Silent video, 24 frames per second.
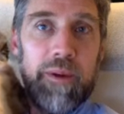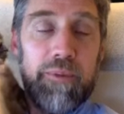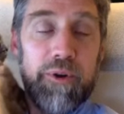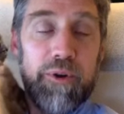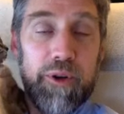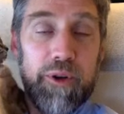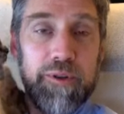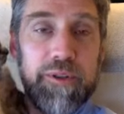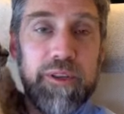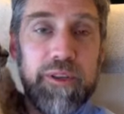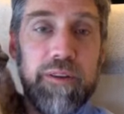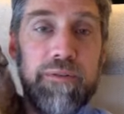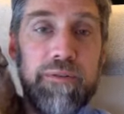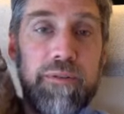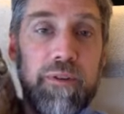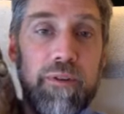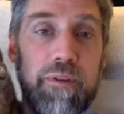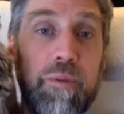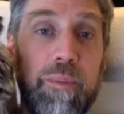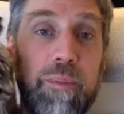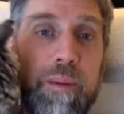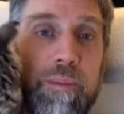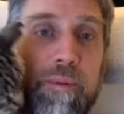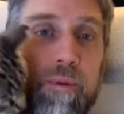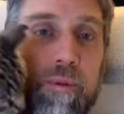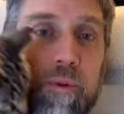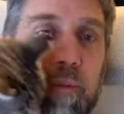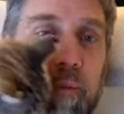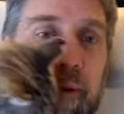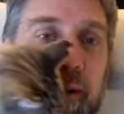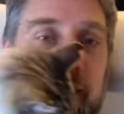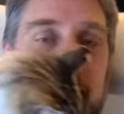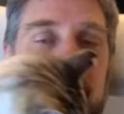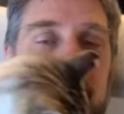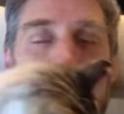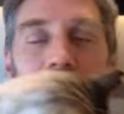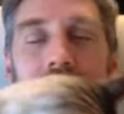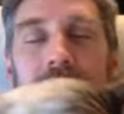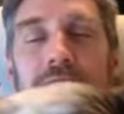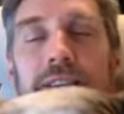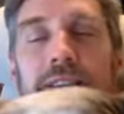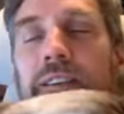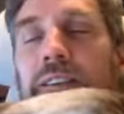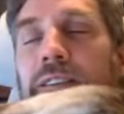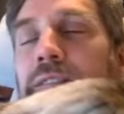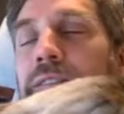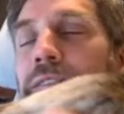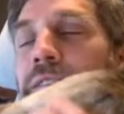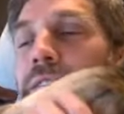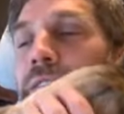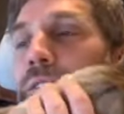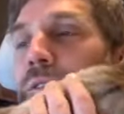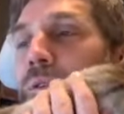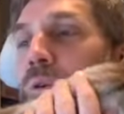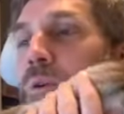producing food for people who are working in the cities